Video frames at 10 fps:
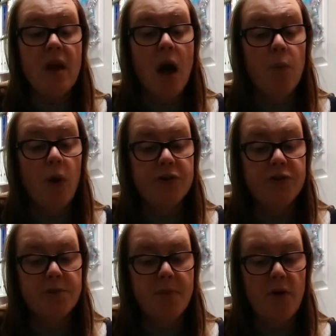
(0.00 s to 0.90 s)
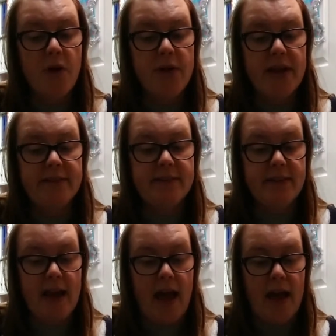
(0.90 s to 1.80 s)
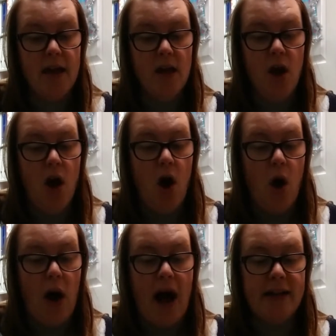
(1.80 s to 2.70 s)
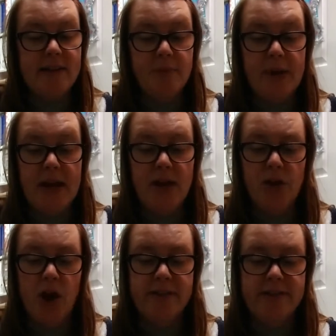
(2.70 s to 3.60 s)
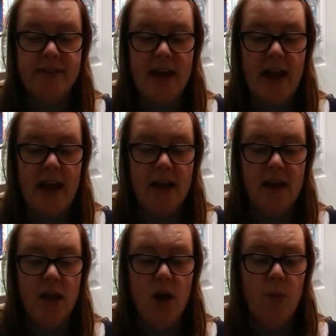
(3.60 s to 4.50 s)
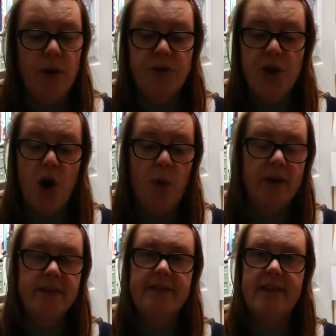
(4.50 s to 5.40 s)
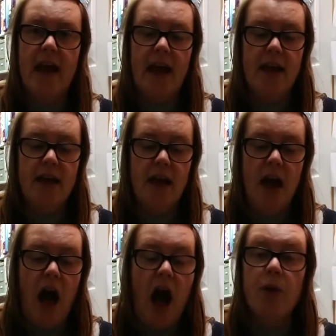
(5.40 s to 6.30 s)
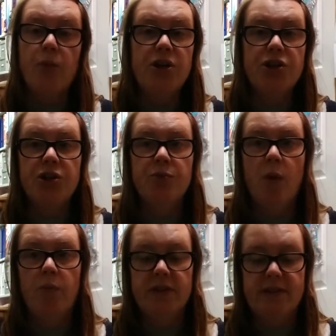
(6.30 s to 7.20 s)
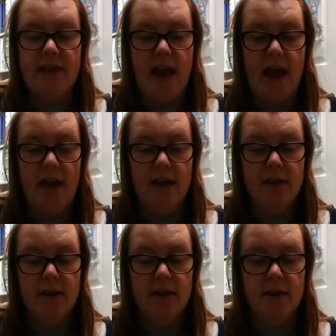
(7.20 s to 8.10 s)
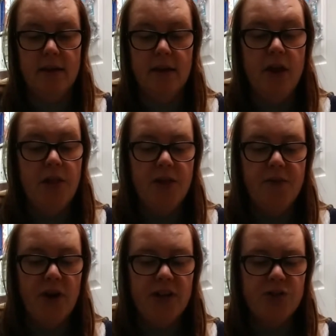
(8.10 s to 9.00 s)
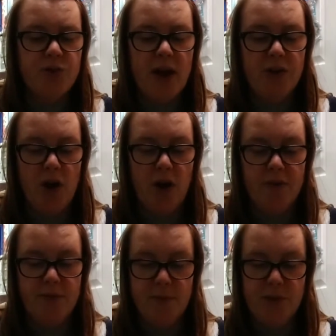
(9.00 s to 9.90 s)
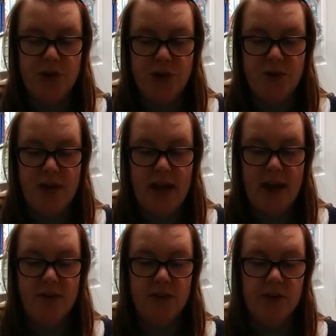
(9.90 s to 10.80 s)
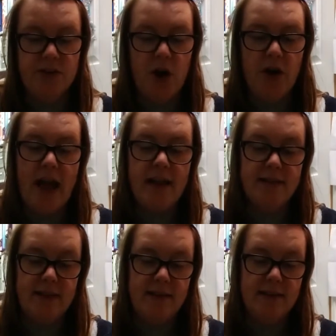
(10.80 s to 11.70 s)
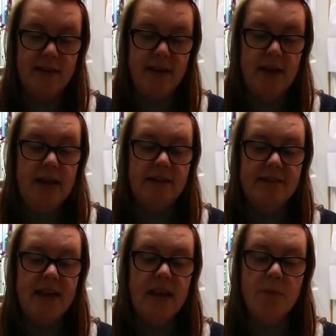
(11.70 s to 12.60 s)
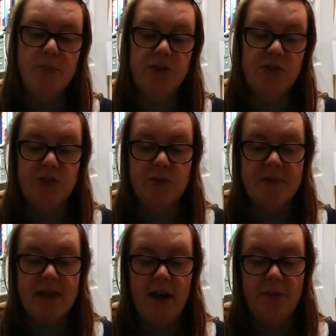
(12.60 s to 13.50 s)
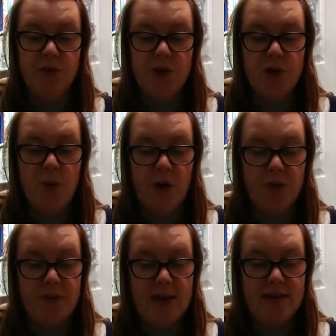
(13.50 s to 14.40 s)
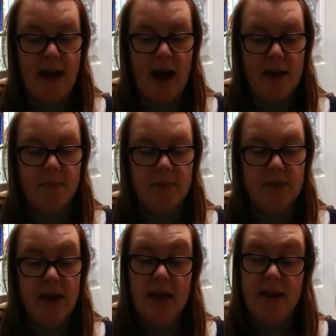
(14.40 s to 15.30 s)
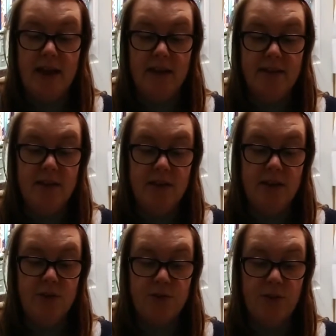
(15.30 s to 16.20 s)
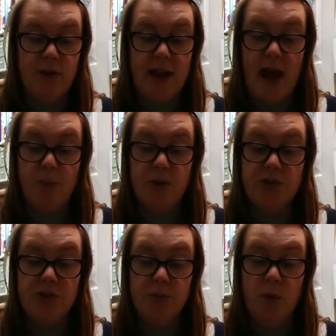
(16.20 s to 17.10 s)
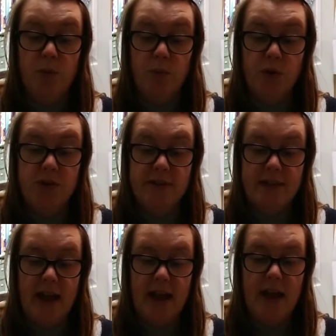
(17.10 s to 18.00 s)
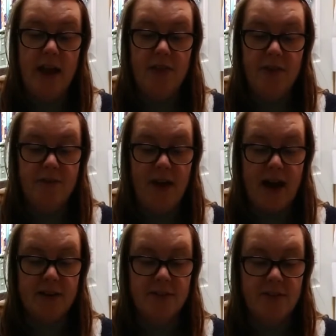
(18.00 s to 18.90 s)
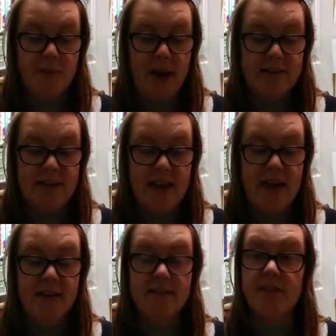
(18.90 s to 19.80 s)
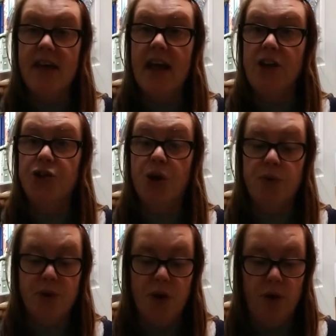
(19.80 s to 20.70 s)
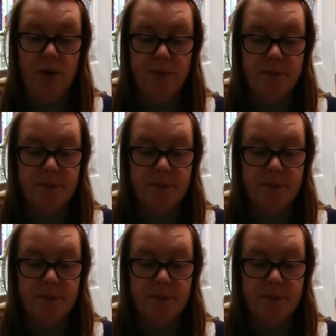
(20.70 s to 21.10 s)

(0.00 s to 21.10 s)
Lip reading: And was tomorrow yesterday? Or had it been and gone today? Will no one say? I wish someone would say. The voice trailed off from the tune here, and the song ended. The singer muttered to himself 2 or 3 times. Yes, indeed, truly, I wish someone would say. The fact of the matter is, they don't know.